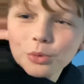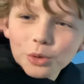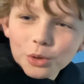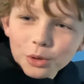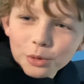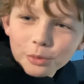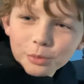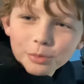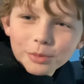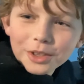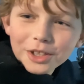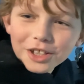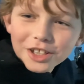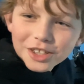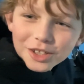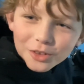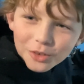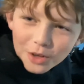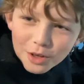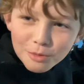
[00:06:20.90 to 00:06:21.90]
will be
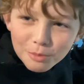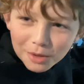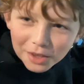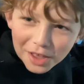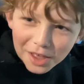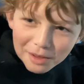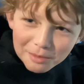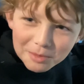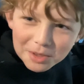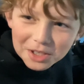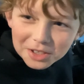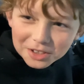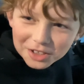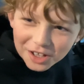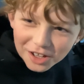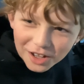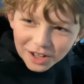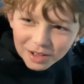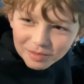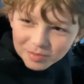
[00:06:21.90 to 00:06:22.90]
screaming at me in the
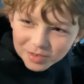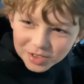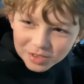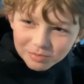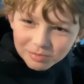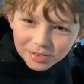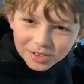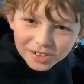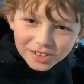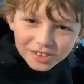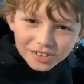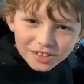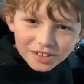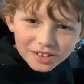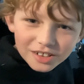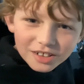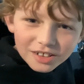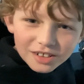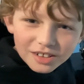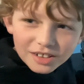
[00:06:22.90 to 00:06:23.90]
comments, but
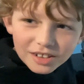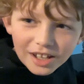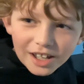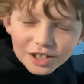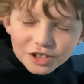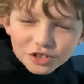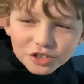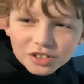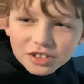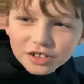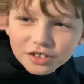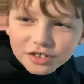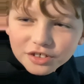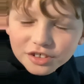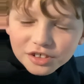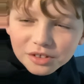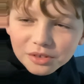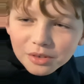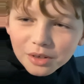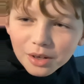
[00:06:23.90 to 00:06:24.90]
actually there
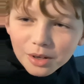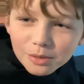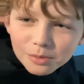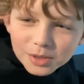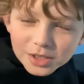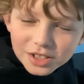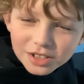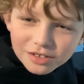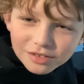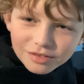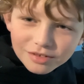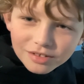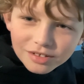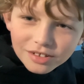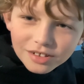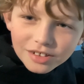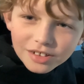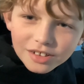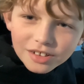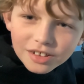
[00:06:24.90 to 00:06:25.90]
is no comments.
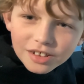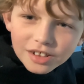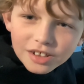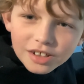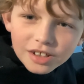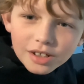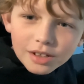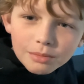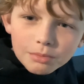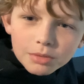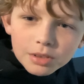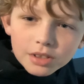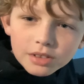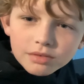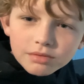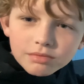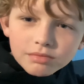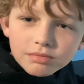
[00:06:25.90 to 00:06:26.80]
But